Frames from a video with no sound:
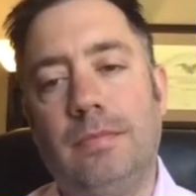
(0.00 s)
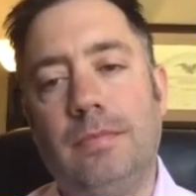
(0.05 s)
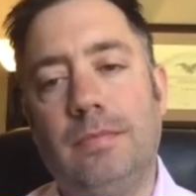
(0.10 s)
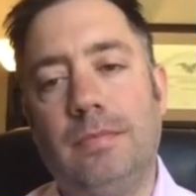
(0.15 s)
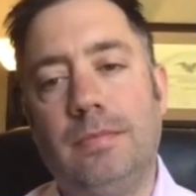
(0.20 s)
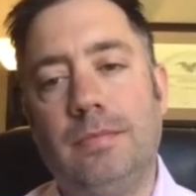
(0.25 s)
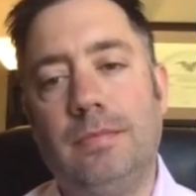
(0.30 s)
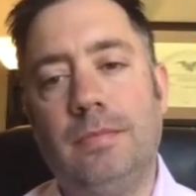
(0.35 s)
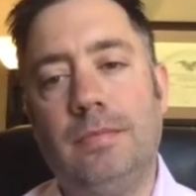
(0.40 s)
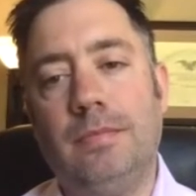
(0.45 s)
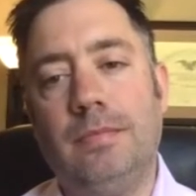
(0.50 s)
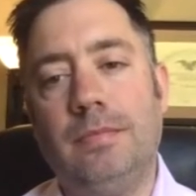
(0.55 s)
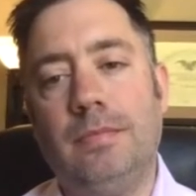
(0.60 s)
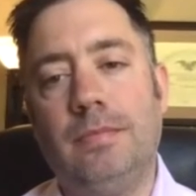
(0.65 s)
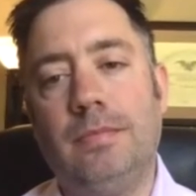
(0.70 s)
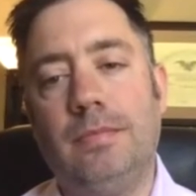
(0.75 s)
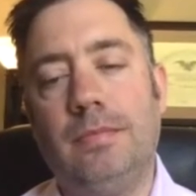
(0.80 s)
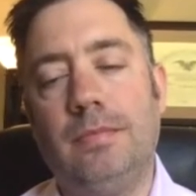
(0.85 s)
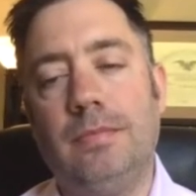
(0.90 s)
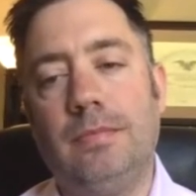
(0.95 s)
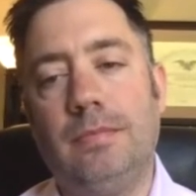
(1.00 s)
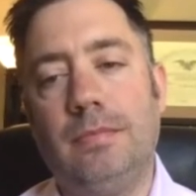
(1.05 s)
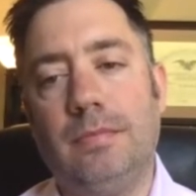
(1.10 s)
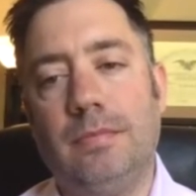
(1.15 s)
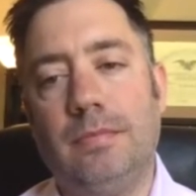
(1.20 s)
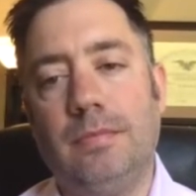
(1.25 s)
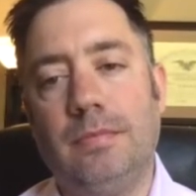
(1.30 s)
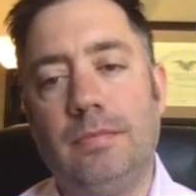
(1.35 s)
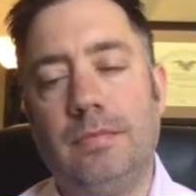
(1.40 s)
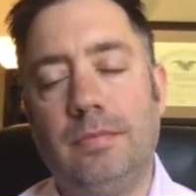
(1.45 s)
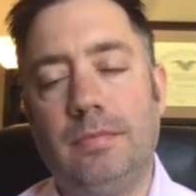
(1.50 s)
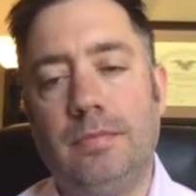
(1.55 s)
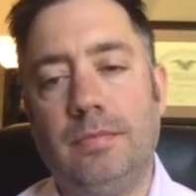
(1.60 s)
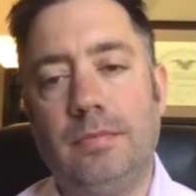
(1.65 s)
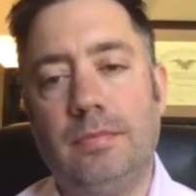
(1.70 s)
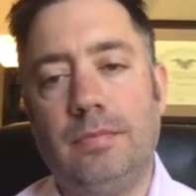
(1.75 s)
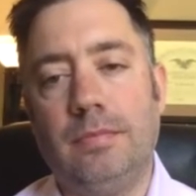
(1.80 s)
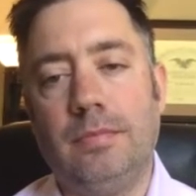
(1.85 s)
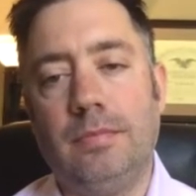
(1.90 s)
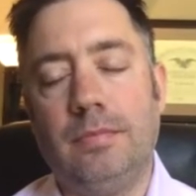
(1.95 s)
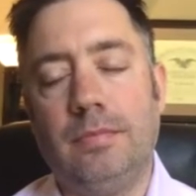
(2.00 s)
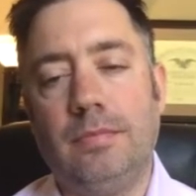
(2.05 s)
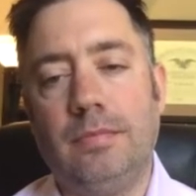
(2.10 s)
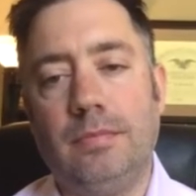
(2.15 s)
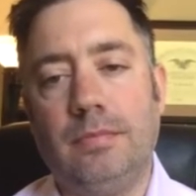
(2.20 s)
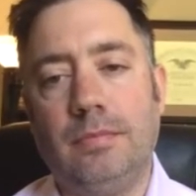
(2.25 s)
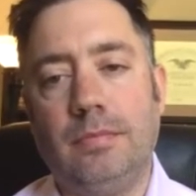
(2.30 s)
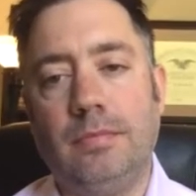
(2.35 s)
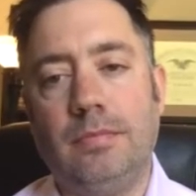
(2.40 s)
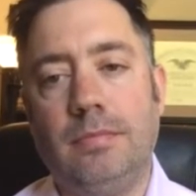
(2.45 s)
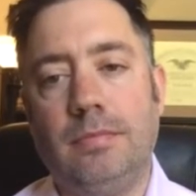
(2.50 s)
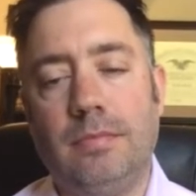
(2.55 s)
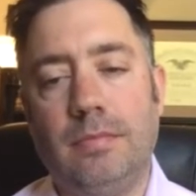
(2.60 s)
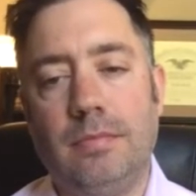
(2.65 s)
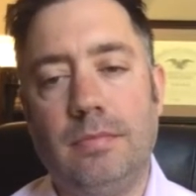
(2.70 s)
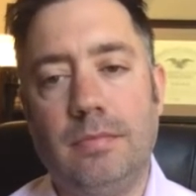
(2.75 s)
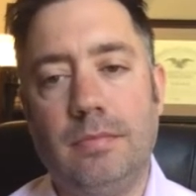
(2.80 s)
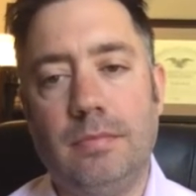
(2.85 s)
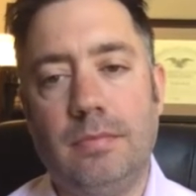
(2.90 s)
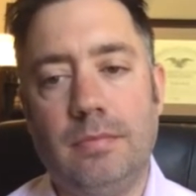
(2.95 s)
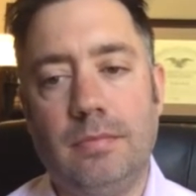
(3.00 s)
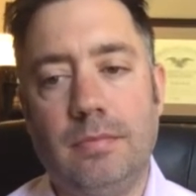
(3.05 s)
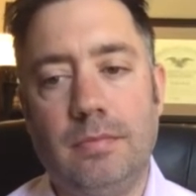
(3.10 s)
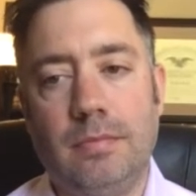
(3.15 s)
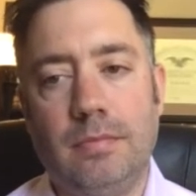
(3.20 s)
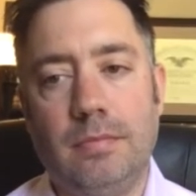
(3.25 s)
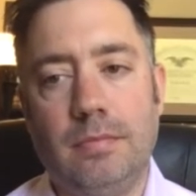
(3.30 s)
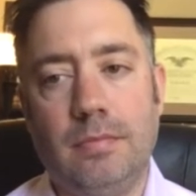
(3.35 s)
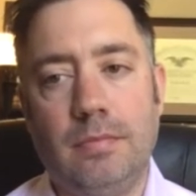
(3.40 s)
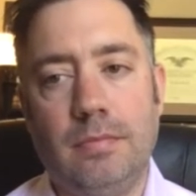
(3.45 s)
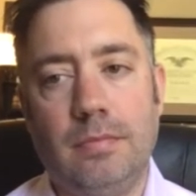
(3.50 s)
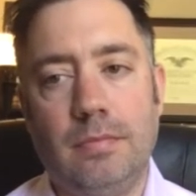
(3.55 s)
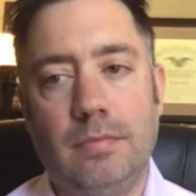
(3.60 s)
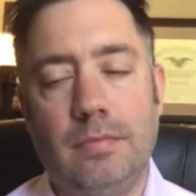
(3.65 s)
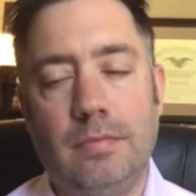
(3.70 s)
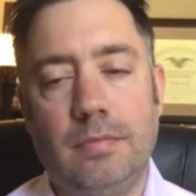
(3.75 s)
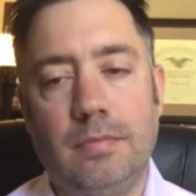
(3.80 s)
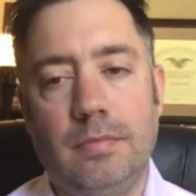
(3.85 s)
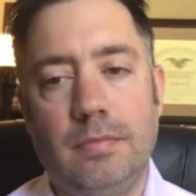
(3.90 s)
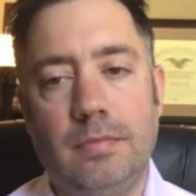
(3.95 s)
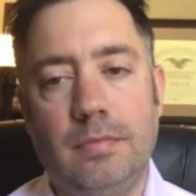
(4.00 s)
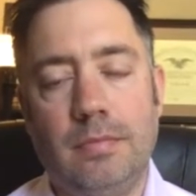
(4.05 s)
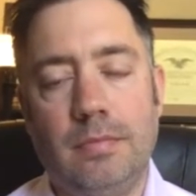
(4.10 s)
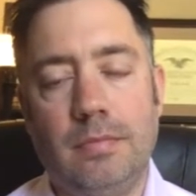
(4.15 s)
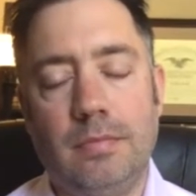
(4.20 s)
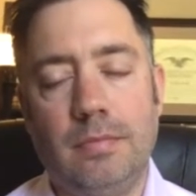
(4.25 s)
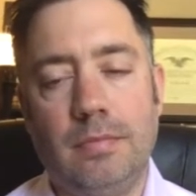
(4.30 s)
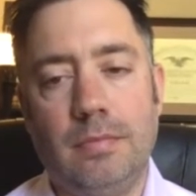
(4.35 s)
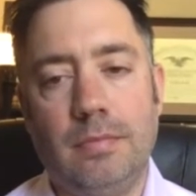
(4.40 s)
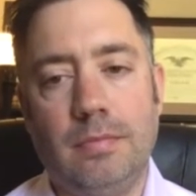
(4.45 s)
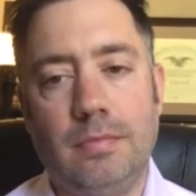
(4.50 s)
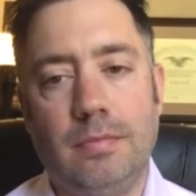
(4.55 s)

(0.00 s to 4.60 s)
The person shown says nothing.